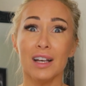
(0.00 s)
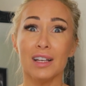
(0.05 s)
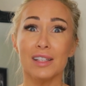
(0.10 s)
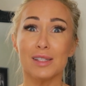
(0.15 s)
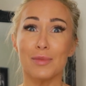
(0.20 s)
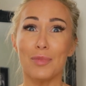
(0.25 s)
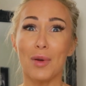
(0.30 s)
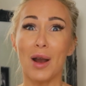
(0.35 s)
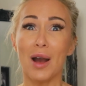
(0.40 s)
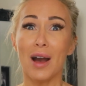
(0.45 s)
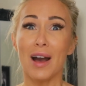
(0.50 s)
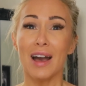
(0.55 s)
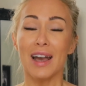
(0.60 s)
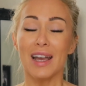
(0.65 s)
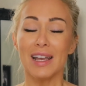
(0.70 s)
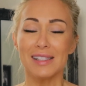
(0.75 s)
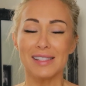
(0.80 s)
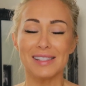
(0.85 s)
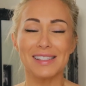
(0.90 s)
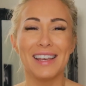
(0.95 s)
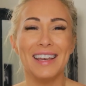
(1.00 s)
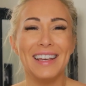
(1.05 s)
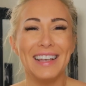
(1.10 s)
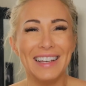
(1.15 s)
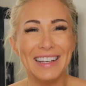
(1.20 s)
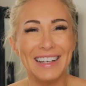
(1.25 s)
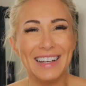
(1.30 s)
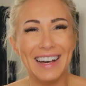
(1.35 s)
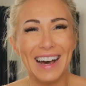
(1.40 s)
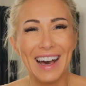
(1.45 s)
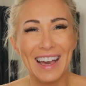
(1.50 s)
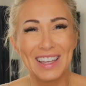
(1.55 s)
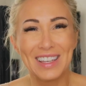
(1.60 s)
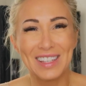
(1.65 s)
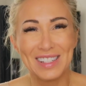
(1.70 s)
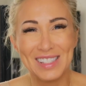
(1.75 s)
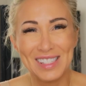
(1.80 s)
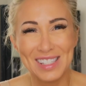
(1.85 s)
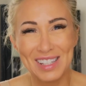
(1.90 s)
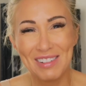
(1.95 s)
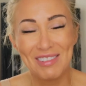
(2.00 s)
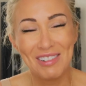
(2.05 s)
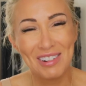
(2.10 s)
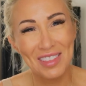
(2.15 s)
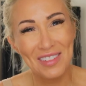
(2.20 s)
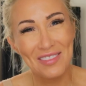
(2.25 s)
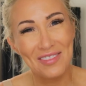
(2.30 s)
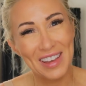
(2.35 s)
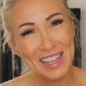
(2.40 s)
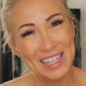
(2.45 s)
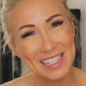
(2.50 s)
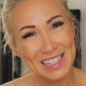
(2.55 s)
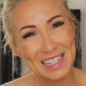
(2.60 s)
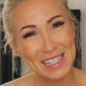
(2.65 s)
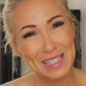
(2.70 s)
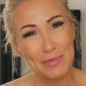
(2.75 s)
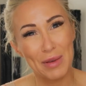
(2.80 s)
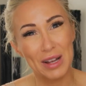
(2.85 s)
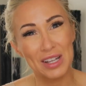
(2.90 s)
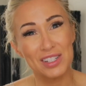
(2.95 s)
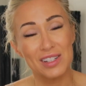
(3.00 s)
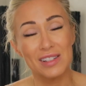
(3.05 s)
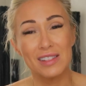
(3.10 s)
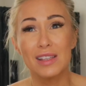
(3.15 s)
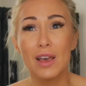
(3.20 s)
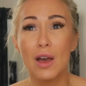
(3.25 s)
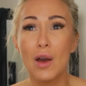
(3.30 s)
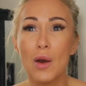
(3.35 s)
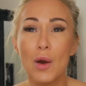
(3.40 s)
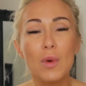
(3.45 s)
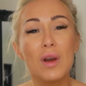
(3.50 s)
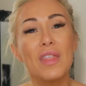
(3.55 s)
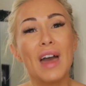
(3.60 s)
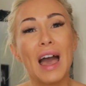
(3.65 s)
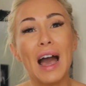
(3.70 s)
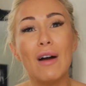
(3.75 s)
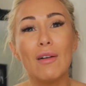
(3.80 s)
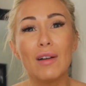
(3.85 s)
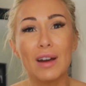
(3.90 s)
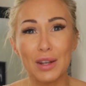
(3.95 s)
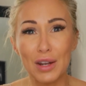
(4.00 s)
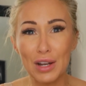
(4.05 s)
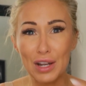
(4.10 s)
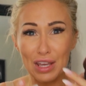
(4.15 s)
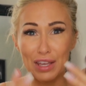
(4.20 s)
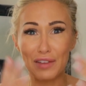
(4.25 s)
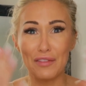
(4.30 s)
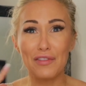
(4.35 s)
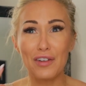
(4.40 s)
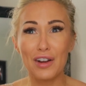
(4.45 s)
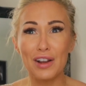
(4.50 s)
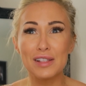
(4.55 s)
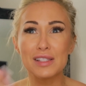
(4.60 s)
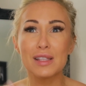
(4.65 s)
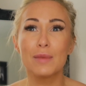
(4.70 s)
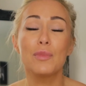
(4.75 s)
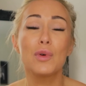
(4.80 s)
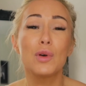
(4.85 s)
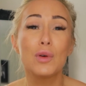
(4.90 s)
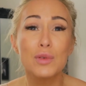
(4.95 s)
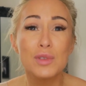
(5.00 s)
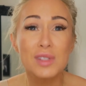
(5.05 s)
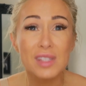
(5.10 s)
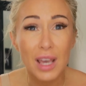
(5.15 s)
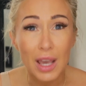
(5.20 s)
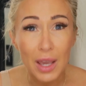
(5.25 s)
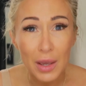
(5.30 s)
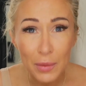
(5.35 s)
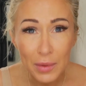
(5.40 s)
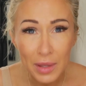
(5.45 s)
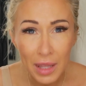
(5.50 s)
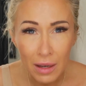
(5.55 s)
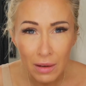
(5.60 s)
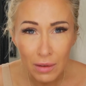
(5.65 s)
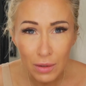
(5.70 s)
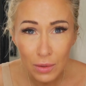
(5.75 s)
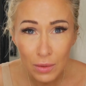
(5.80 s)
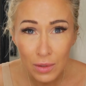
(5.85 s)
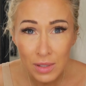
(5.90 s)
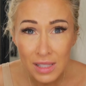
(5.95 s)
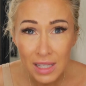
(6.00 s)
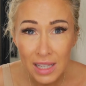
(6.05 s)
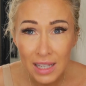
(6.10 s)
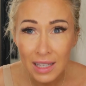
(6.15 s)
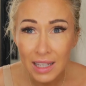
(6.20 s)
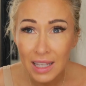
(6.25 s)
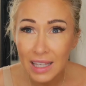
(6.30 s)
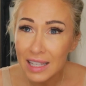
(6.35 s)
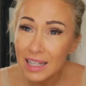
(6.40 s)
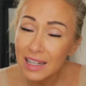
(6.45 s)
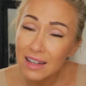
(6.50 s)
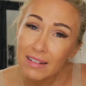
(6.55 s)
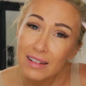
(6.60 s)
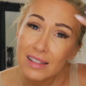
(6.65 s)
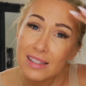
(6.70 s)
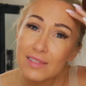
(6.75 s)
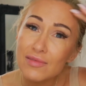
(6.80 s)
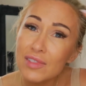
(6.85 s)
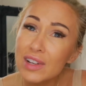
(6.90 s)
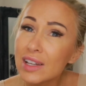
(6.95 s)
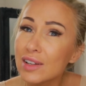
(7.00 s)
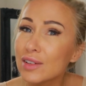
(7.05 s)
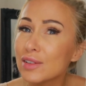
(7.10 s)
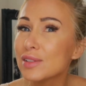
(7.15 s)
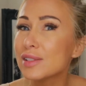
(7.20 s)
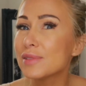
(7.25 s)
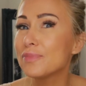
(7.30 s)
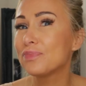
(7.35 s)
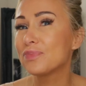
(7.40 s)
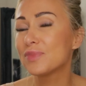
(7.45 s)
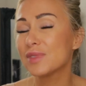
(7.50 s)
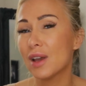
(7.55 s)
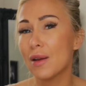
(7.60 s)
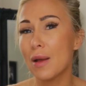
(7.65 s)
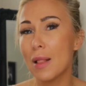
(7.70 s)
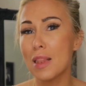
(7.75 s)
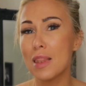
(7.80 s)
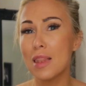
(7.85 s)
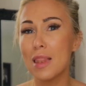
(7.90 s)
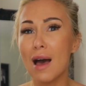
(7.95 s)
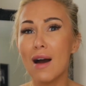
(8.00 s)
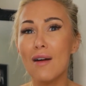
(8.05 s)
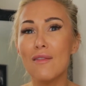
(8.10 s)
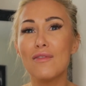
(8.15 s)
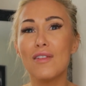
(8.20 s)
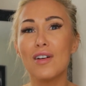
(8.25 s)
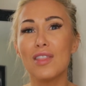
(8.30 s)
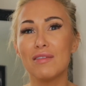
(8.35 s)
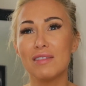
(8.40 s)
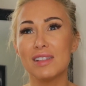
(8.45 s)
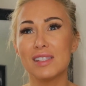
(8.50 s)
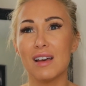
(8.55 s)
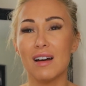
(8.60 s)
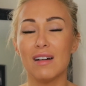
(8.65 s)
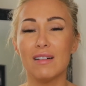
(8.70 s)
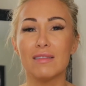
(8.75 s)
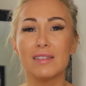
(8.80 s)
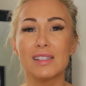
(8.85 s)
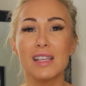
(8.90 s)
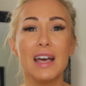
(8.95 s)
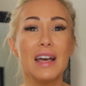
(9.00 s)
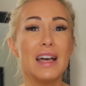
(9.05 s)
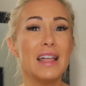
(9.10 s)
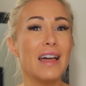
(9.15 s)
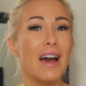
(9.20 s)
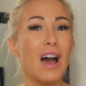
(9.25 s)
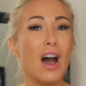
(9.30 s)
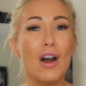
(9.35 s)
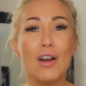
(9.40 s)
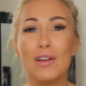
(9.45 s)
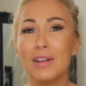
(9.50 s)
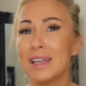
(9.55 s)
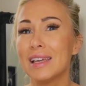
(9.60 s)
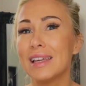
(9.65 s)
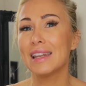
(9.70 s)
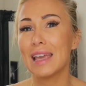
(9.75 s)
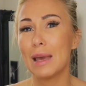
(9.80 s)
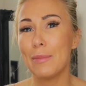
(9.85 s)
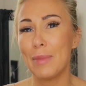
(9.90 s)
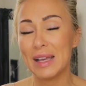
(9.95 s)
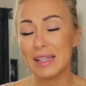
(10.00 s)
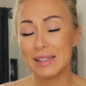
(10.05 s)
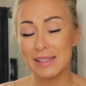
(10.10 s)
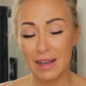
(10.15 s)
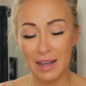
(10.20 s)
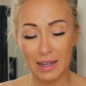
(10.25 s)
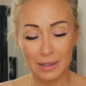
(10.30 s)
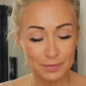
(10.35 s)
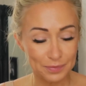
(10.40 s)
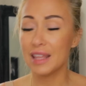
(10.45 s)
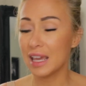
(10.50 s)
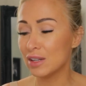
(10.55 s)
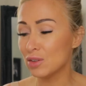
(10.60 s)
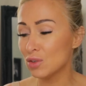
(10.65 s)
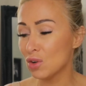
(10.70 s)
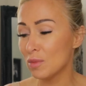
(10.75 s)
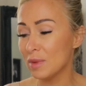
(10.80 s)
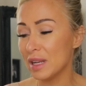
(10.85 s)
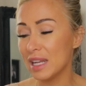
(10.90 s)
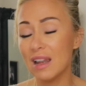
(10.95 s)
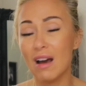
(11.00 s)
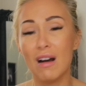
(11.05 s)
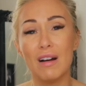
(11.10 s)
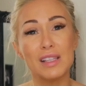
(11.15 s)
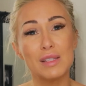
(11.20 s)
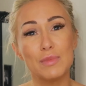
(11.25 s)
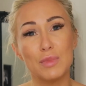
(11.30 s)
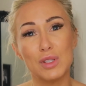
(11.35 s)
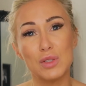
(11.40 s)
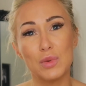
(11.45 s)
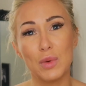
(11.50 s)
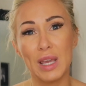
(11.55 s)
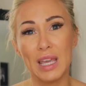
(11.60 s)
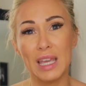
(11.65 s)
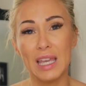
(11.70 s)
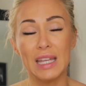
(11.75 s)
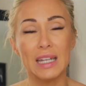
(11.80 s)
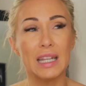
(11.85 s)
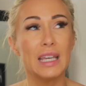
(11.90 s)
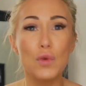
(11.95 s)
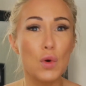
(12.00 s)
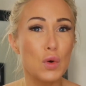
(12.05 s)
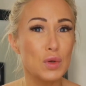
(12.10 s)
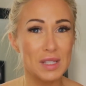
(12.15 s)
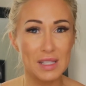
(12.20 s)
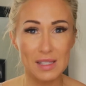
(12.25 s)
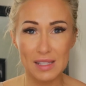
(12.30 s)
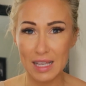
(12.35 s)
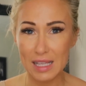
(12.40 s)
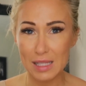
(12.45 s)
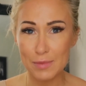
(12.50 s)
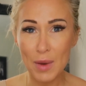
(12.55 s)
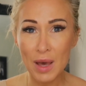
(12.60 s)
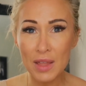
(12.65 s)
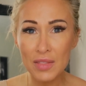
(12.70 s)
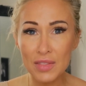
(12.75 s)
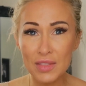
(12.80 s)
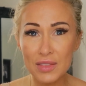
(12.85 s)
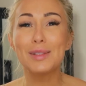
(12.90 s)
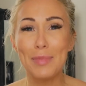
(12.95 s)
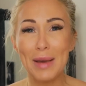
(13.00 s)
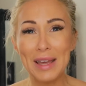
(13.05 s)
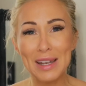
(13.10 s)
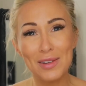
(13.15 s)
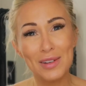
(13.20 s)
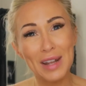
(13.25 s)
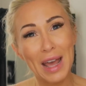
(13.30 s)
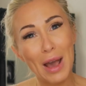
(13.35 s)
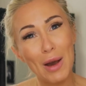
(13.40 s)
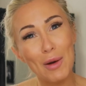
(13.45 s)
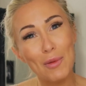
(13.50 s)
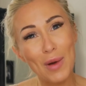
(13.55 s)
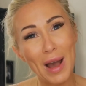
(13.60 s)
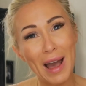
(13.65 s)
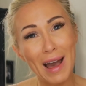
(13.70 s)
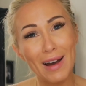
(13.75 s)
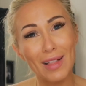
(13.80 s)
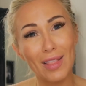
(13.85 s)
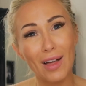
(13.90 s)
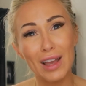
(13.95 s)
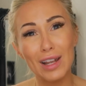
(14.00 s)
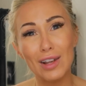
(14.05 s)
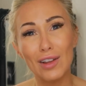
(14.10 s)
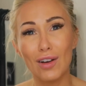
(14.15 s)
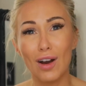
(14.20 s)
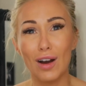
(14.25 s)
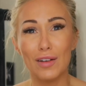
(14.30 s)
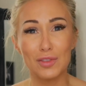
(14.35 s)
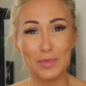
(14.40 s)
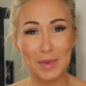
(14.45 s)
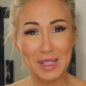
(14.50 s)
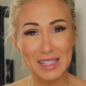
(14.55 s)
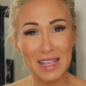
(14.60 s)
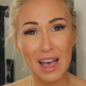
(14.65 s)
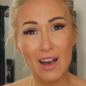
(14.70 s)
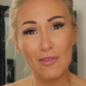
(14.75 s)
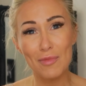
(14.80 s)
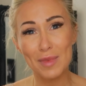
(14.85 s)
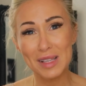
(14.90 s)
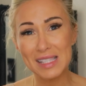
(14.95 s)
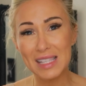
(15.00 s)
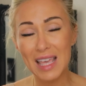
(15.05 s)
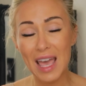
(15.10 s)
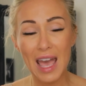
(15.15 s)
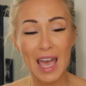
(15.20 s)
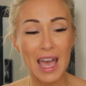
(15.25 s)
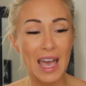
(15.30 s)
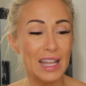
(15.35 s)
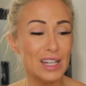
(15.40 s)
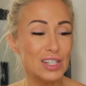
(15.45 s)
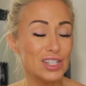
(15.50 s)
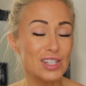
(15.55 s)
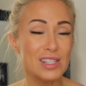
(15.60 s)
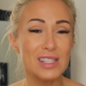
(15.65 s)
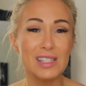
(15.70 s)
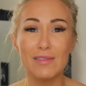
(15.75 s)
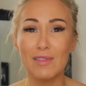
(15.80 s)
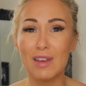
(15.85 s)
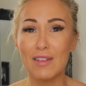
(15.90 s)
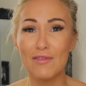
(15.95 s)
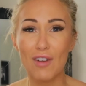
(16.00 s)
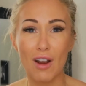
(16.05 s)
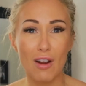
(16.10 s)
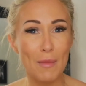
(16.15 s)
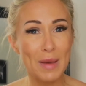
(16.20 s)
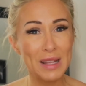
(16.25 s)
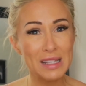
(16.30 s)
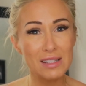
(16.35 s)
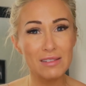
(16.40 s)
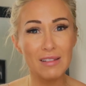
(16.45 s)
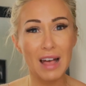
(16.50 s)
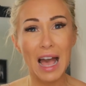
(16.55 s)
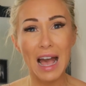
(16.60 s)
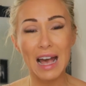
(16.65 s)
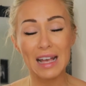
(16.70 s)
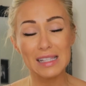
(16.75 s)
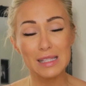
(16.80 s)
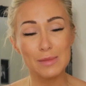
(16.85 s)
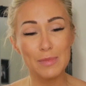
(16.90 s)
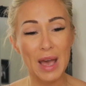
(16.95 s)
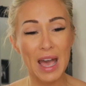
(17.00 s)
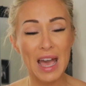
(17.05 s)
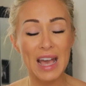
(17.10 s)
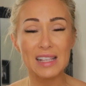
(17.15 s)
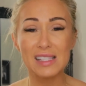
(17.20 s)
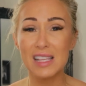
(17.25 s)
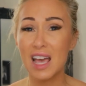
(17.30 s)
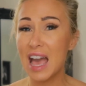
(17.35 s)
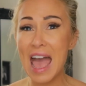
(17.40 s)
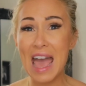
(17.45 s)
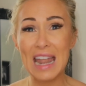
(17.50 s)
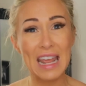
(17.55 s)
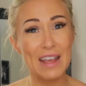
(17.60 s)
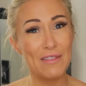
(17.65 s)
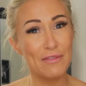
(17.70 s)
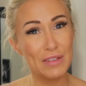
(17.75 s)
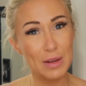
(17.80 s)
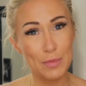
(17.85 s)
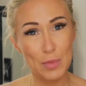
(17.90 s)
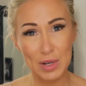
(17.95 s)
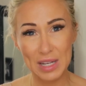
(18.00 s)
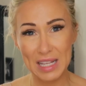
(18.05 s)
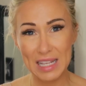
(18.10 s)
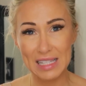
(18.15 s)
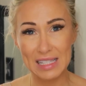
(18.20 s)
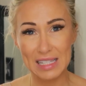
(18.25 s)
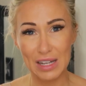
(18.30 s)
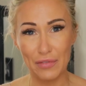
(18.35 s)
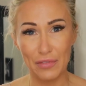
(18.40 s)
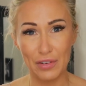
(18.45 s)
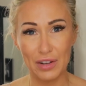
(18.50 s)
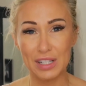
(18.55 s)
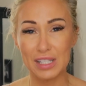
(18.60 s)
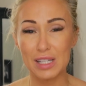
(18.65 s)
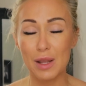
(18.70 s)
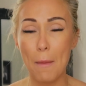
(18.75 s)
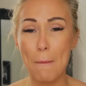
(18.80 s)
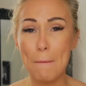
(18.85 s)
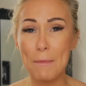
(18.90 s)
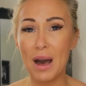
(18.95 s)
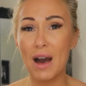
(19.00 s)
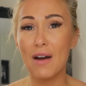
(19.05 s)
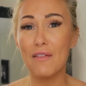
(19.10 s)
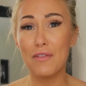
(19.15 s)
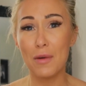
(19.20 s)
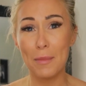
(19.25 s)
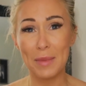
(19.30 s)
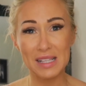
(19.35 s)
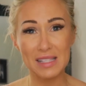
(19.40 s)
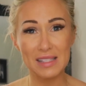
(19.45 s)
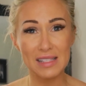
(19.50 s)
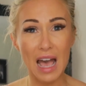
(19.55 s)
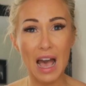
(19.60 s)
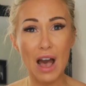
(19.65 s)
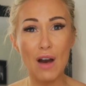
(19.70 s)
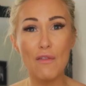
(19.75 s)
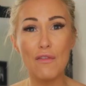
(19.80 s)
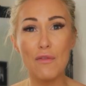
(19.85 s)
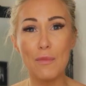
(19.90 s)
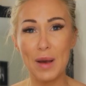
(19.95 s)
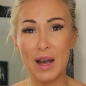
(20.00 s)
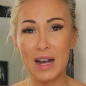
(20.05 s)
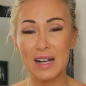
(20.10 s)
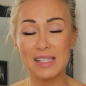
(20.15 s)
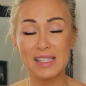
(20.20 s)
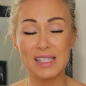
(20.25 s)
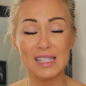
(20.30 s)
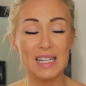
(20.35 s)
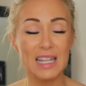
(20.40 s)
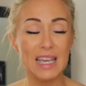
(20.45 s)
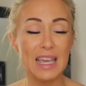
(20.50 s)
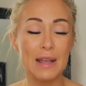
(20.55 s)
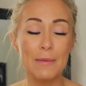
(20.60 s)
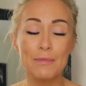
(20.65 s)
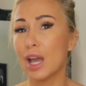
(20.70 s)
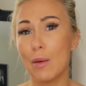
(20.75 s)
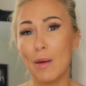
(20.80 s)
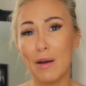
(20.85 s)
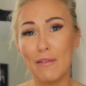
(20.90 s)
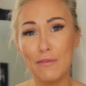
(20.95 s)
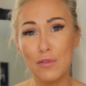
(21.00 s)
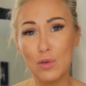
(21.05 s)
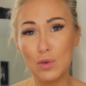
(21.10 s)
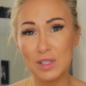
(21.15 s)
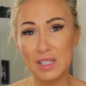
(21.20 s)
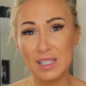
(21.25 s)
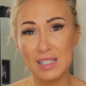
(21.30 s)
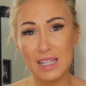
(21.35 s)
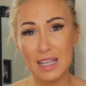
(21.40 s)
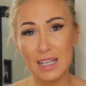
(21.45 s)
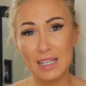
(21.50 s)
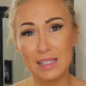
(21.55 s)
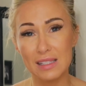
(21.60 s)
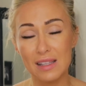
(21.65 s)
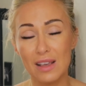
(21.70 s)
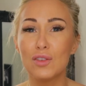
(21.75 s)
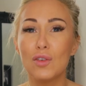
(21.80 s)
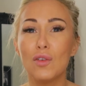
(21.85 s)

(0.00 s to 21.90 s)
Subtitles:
surprised. I can do all the facial expressions without kind of looking frozen, but also without causing any lines and wrinkles. So love the results. They're only to get better. They normally last between 4 to 6 months, depending on how well I look after myself, my skin, just environmental aspects, and everybody is different. But for myself personally, I go about 4 to 6